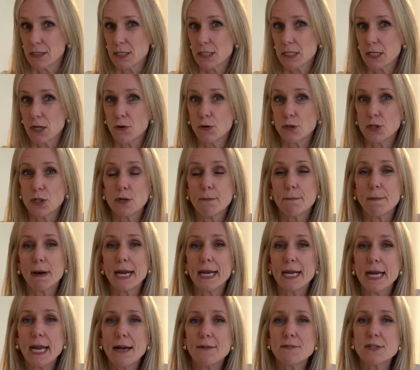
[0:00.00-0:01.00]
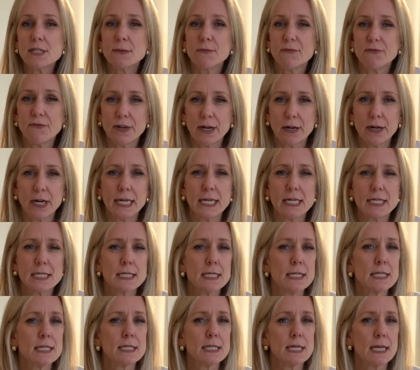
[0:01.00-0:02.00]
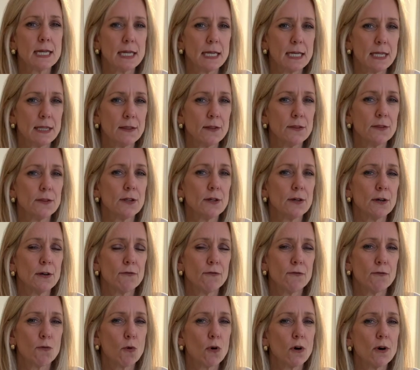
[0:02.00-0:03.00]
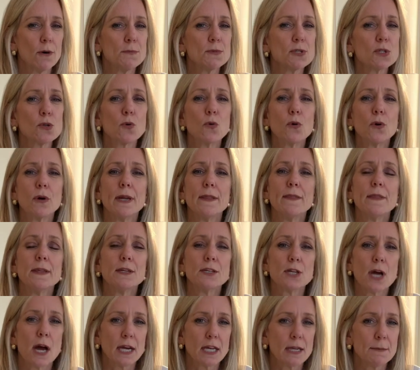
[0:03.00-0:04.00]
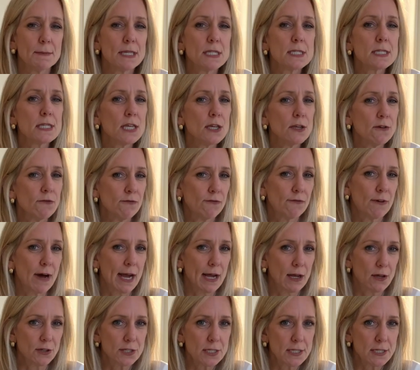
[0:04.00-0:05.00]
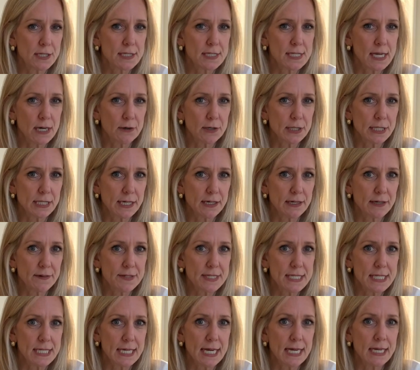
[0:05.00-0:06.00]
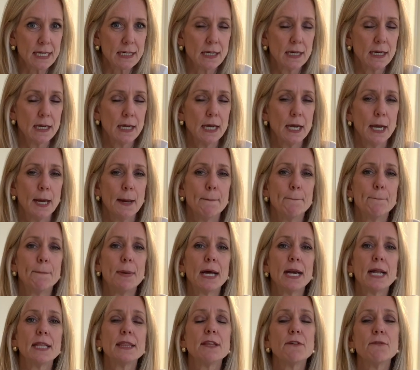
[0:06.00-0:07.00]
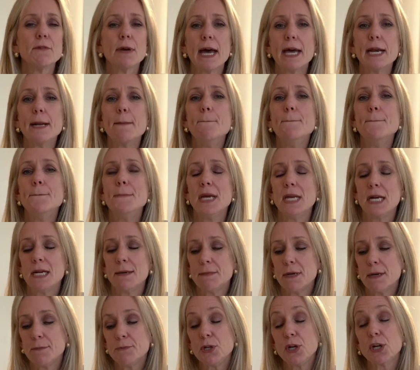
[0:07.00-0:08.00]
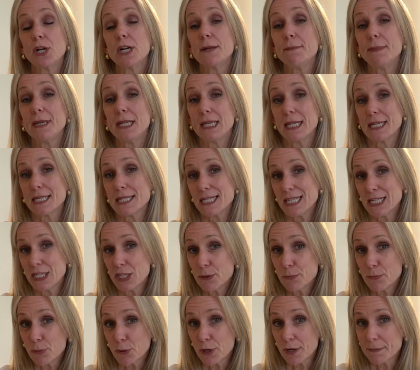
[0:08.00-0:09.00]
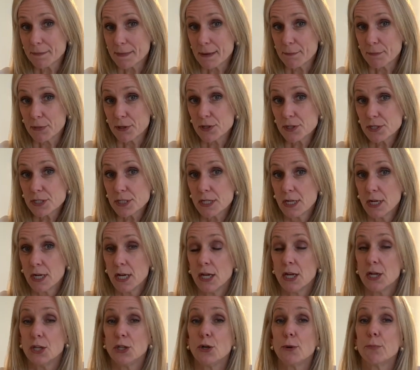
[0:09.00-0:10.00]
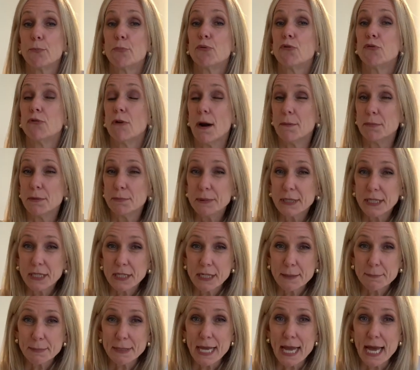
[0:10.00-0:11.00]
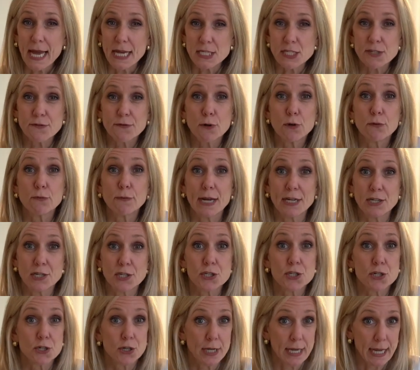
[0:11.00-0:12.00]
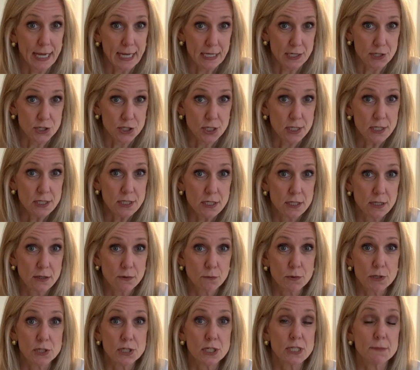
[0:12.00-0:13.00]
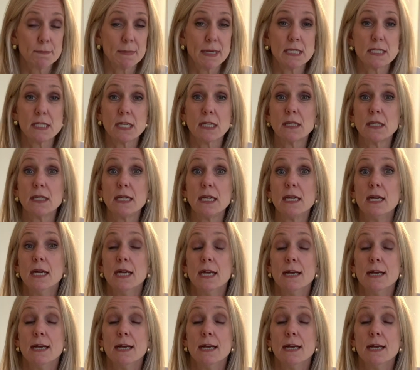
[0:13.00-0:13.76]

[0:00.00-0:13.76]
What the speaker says: So you might have some variances in the forms or in the documents that you file to the Secretary of State, but at a minimum, you're going to be listing your board members. You're probably going to be asked for a registered agent, which is basically